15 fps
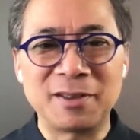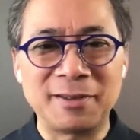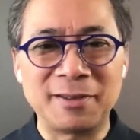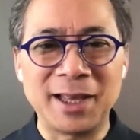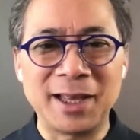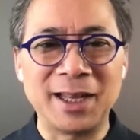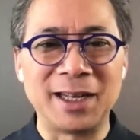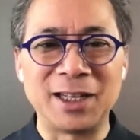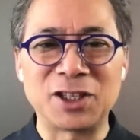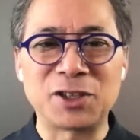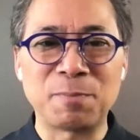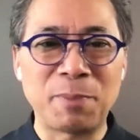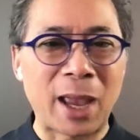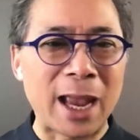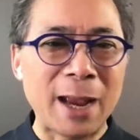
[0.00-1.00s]
thin. It's
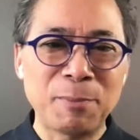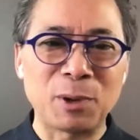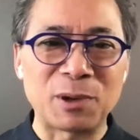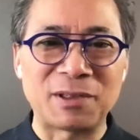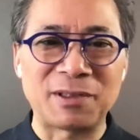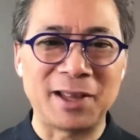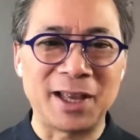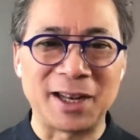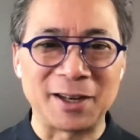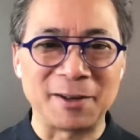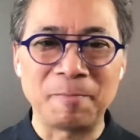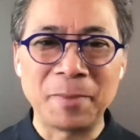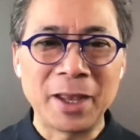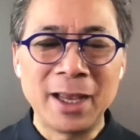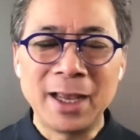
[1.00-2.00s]
paper thin.
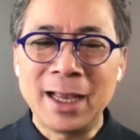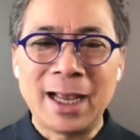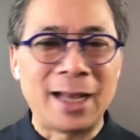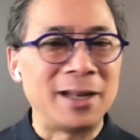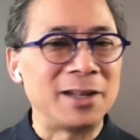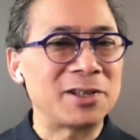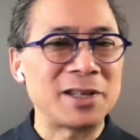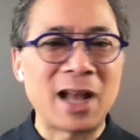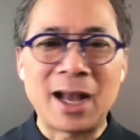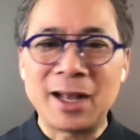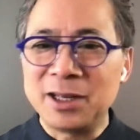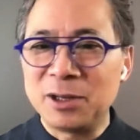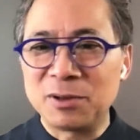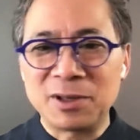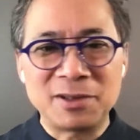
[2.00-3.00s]
And it's
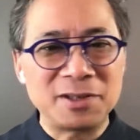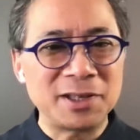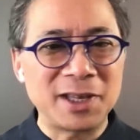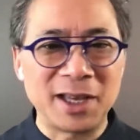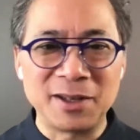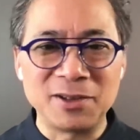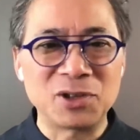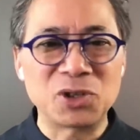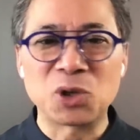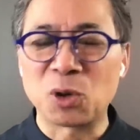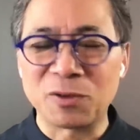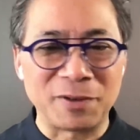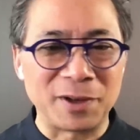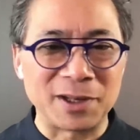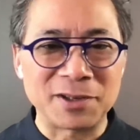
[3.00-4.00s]
not near the skin
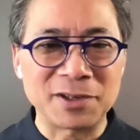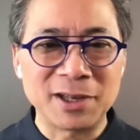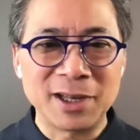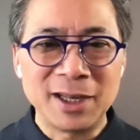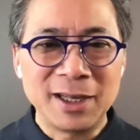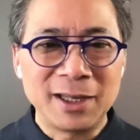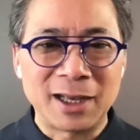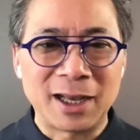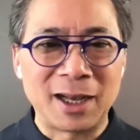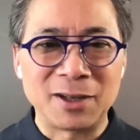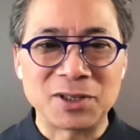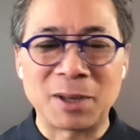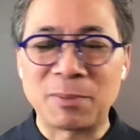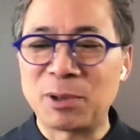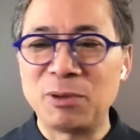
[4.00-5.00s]
surface,
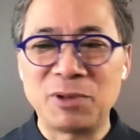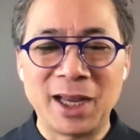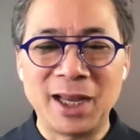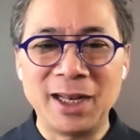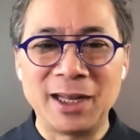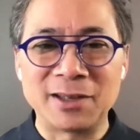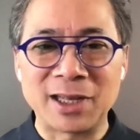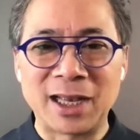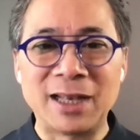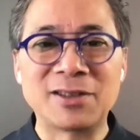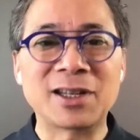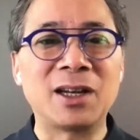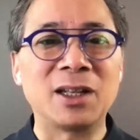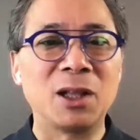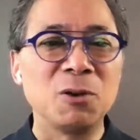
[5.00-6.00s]
subcutaneous. It's
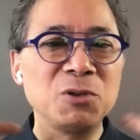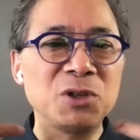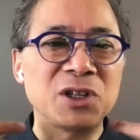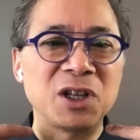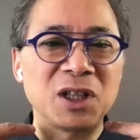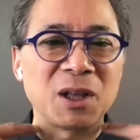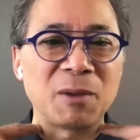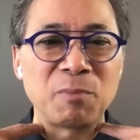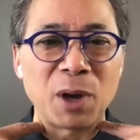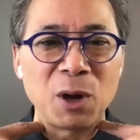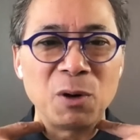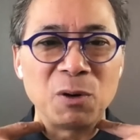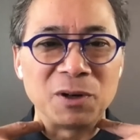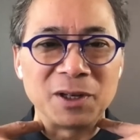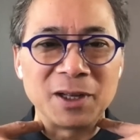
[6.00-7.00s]
close to the
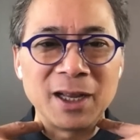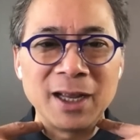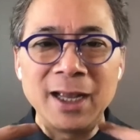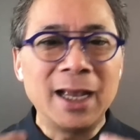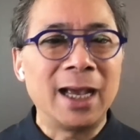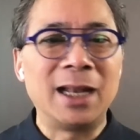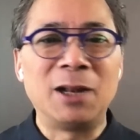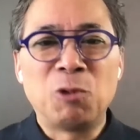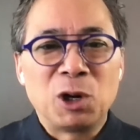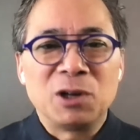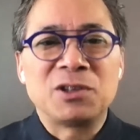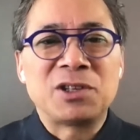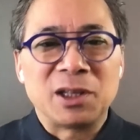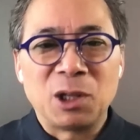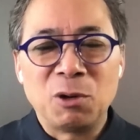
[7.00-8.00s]
bone. And where
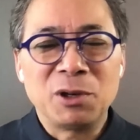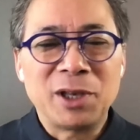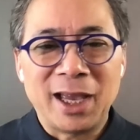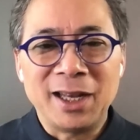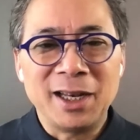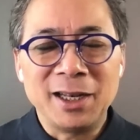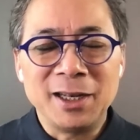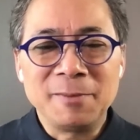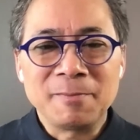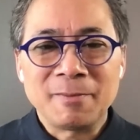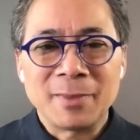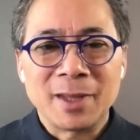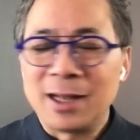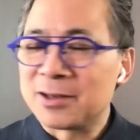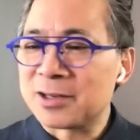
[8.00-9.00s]
is it located?
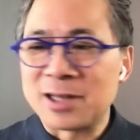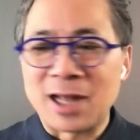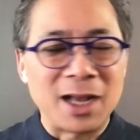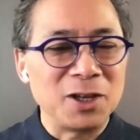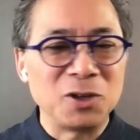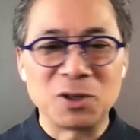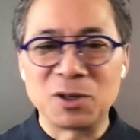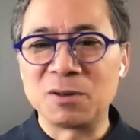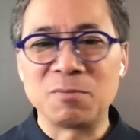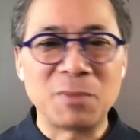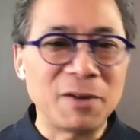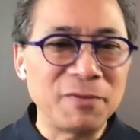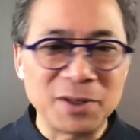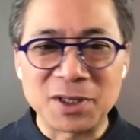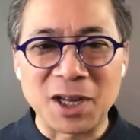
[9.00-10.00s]
It's not your
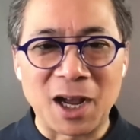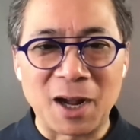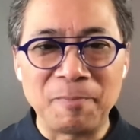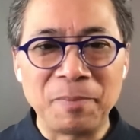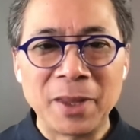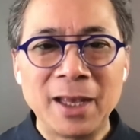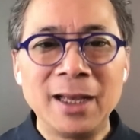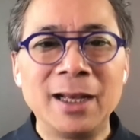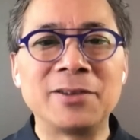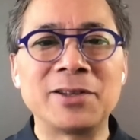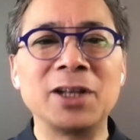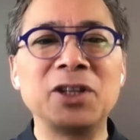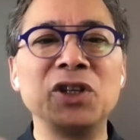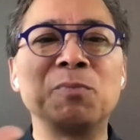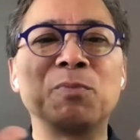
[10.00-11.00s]
muffin top. It's
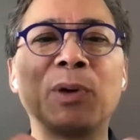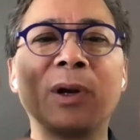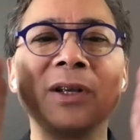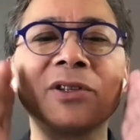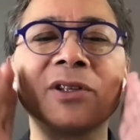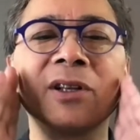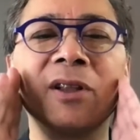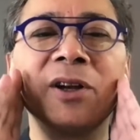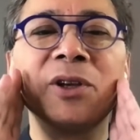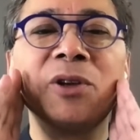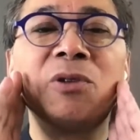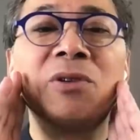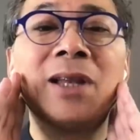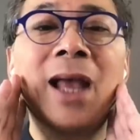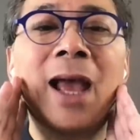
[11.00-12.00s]
actually pressed along
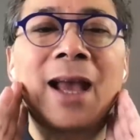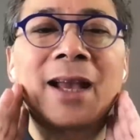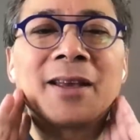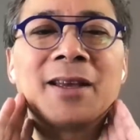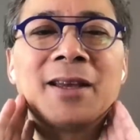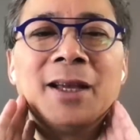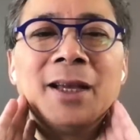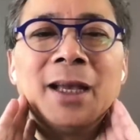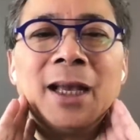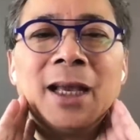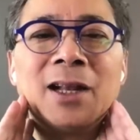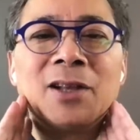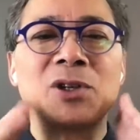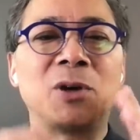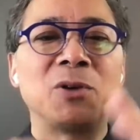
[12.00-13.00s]
your neck.
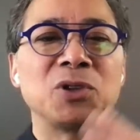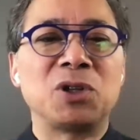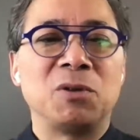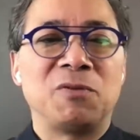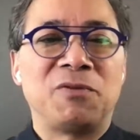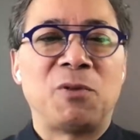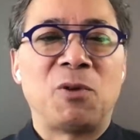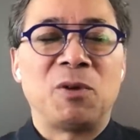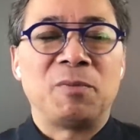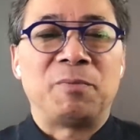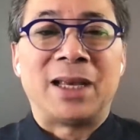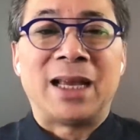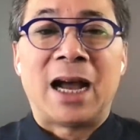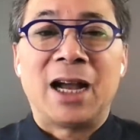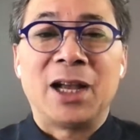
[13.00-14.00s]
And it's also formed
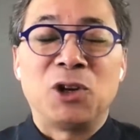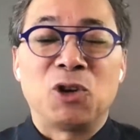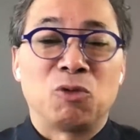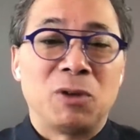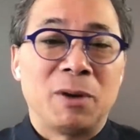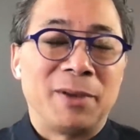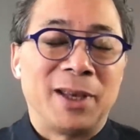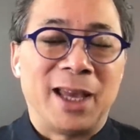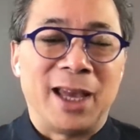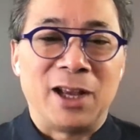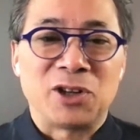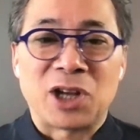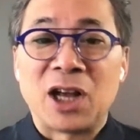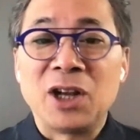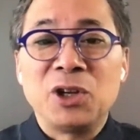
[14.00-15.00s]
behind your rib
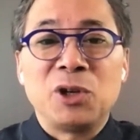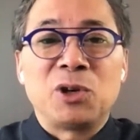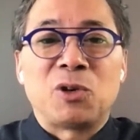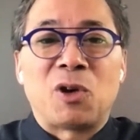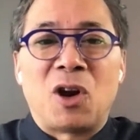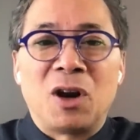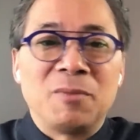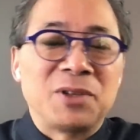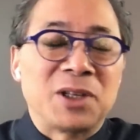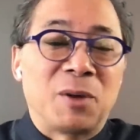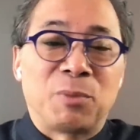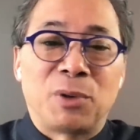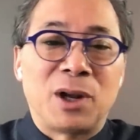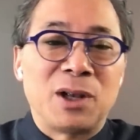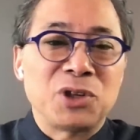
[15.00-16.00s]
cage, under your arms like a
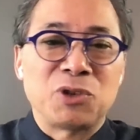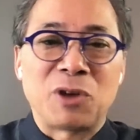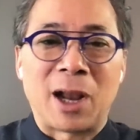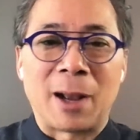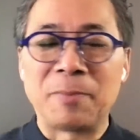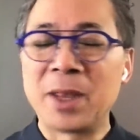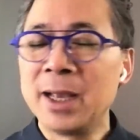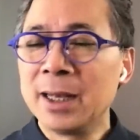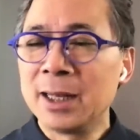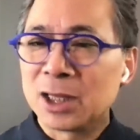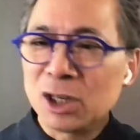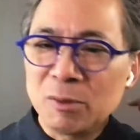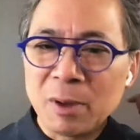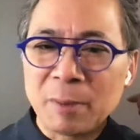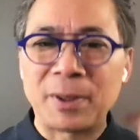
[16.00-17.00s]
bra strap, a
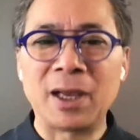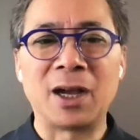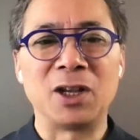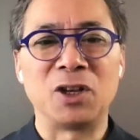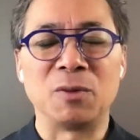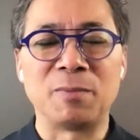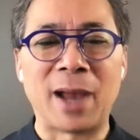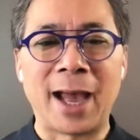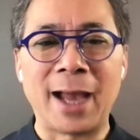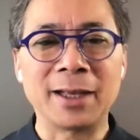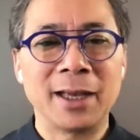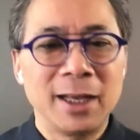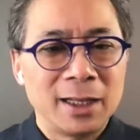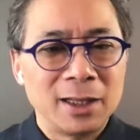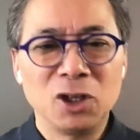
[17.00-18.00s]
little bit behind your back, a
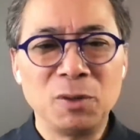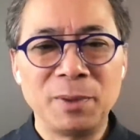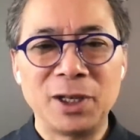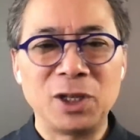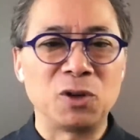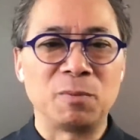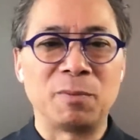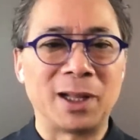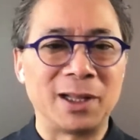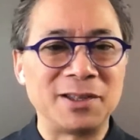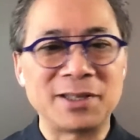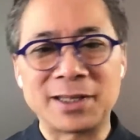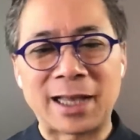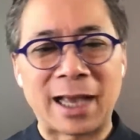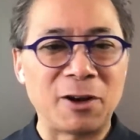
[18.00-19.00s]
little bit in your belly,
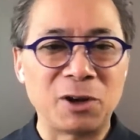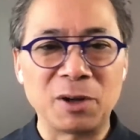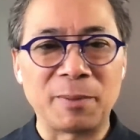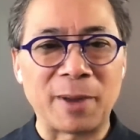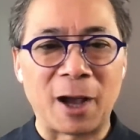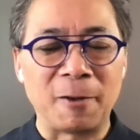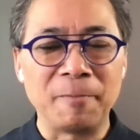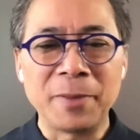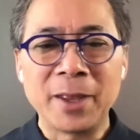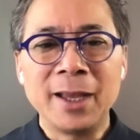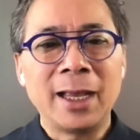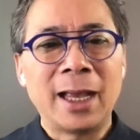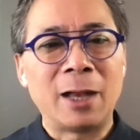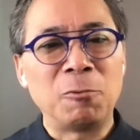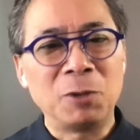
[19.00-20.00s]
scattered about.
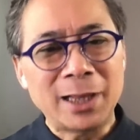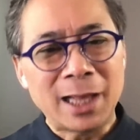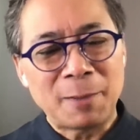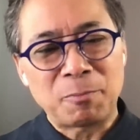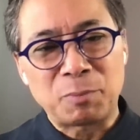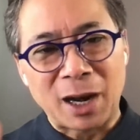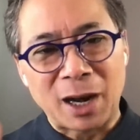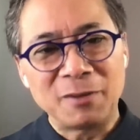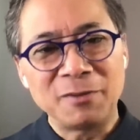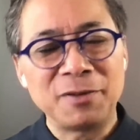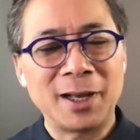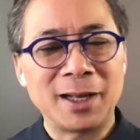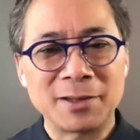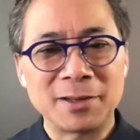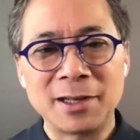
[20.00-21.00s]
And what that brown
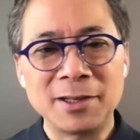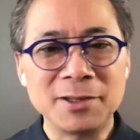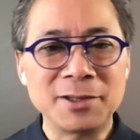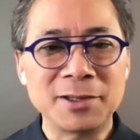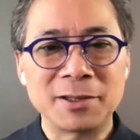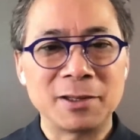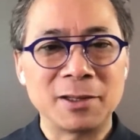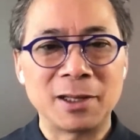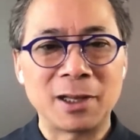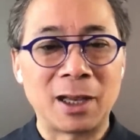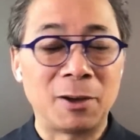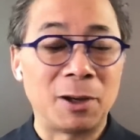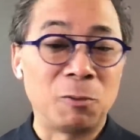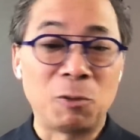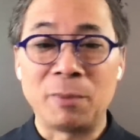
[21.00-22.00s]
fat does,
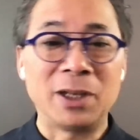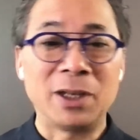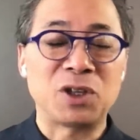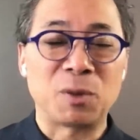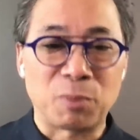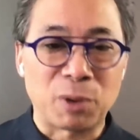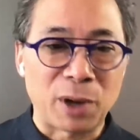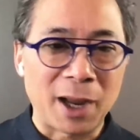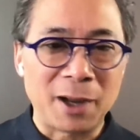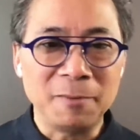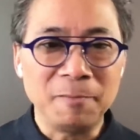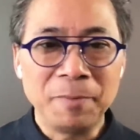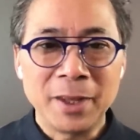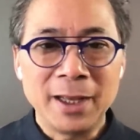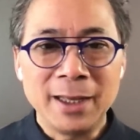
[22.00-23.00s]
and what makes it
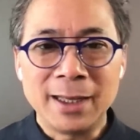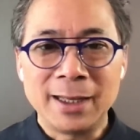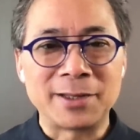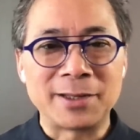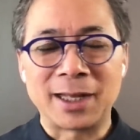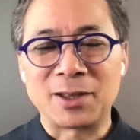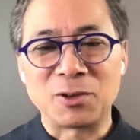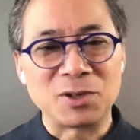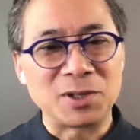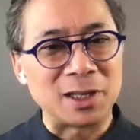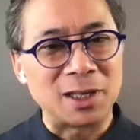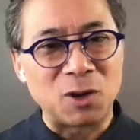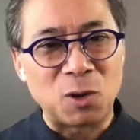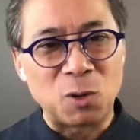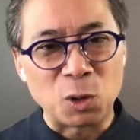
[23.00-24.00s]
brown, is that there's
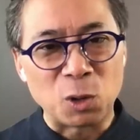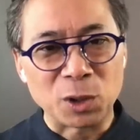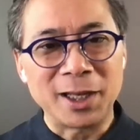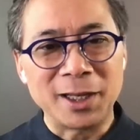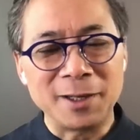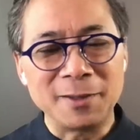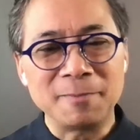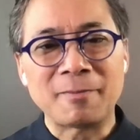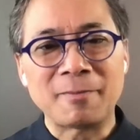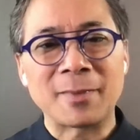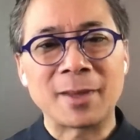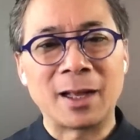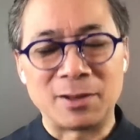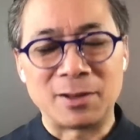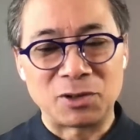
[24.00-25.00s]
an organ,
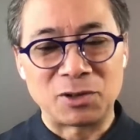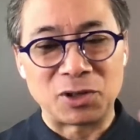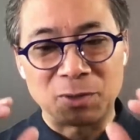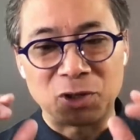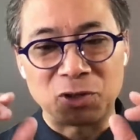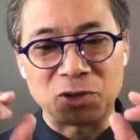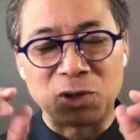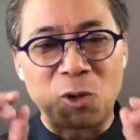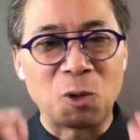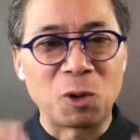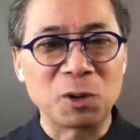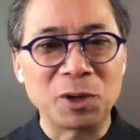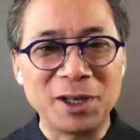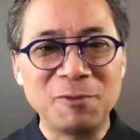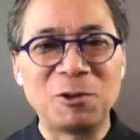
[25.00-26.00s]
there's an
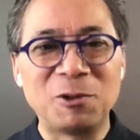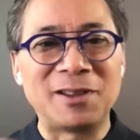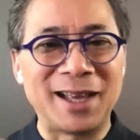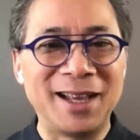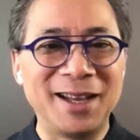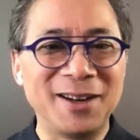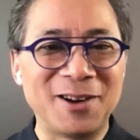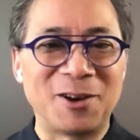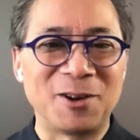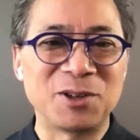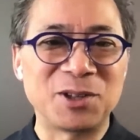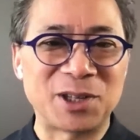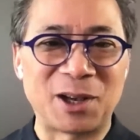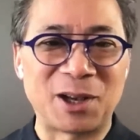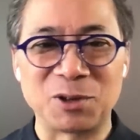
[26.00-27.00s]
organ within our
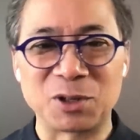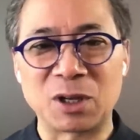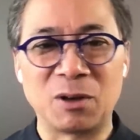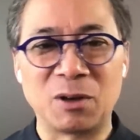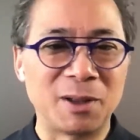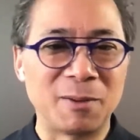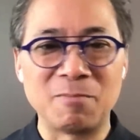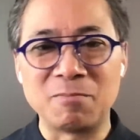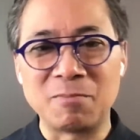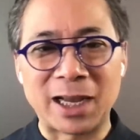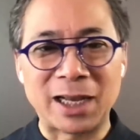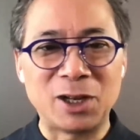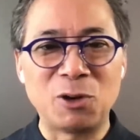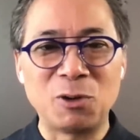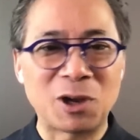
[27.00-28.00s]
cells called the
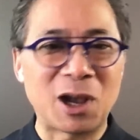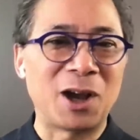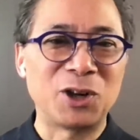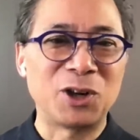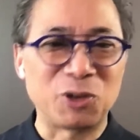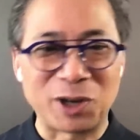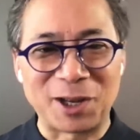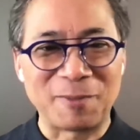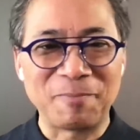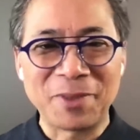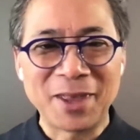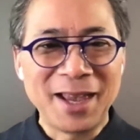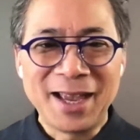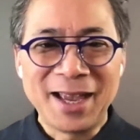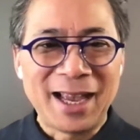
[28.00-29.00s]
mitochondria.
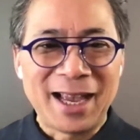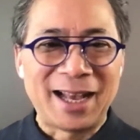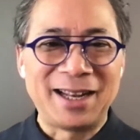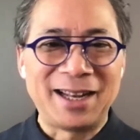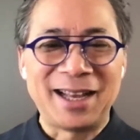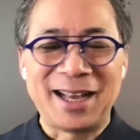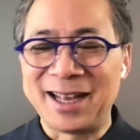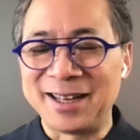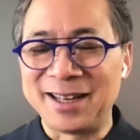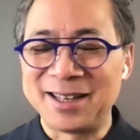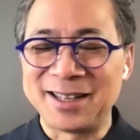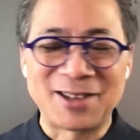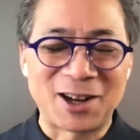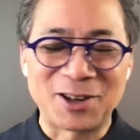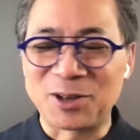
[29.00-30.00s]

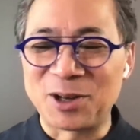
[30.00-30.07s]
And Dr.